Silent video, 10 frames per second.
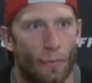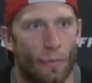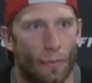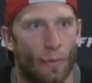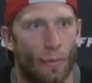
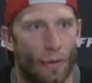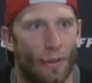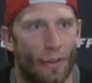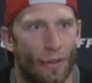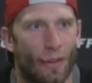
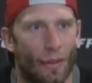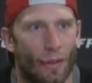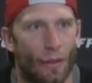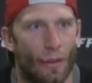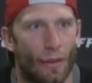schedule, but
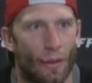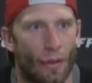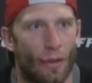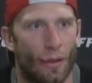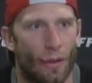uh,
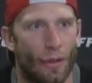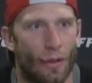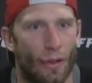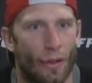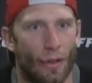it could have been
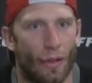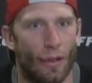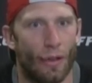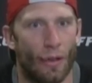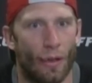a night
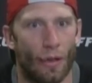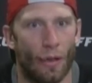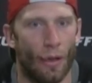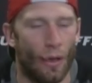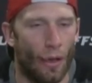game.
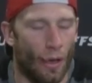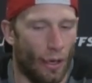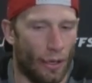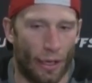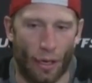
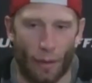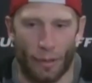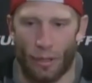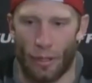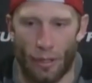Yeah, I
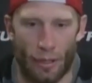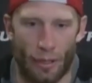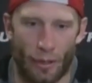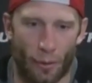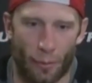mean,
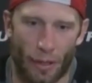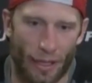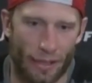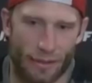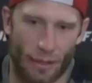we're playing
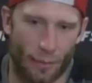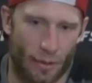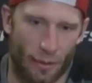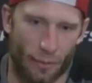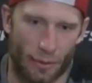against the same
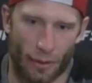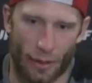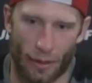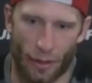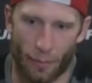team, so
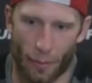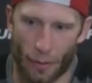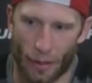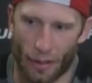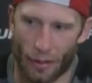they they, they
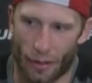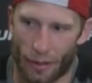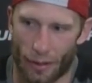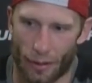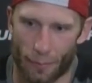played the
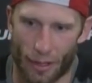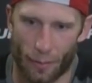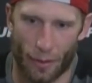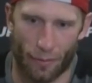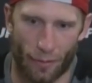um,
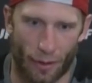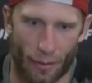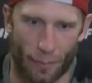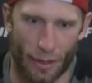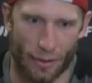same amount of
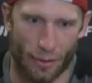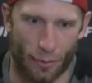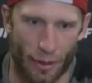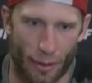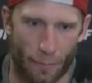uh, minutes as
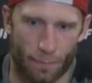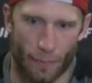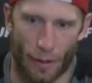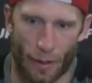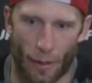we did.
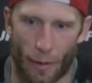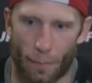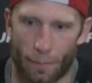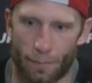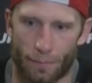
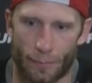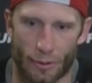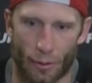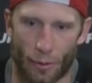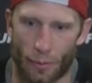Um,
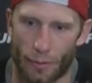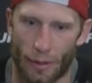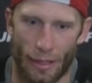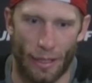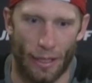so
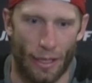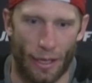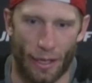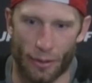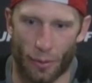
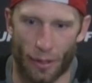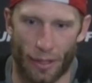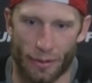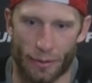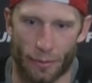it is what it
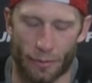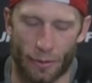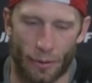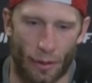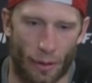is, and
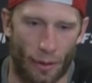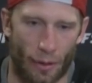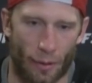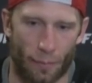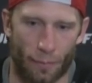
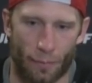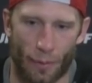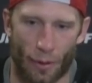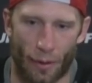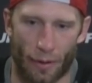um,
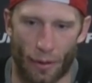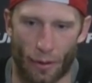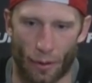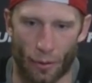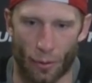you know, I
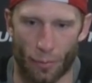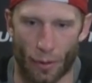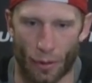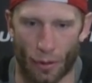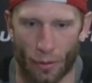think our group
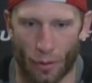uh,